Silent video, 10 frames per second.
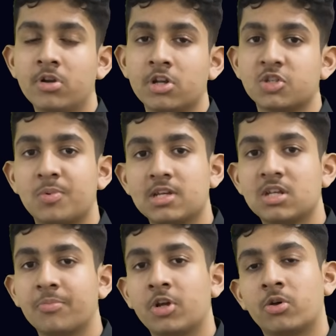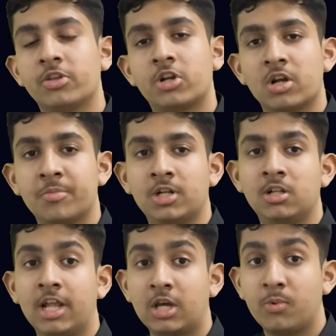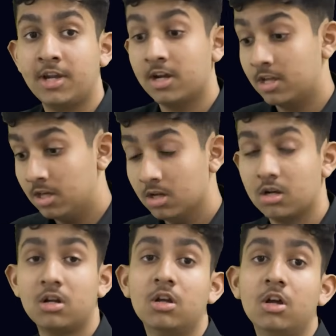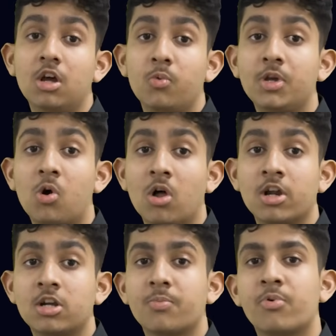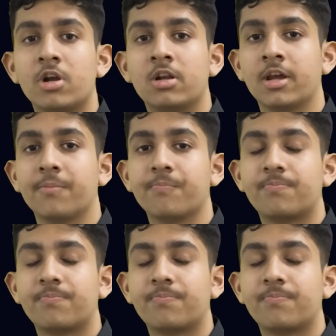to display something on the terminal like we did here, we call it printing.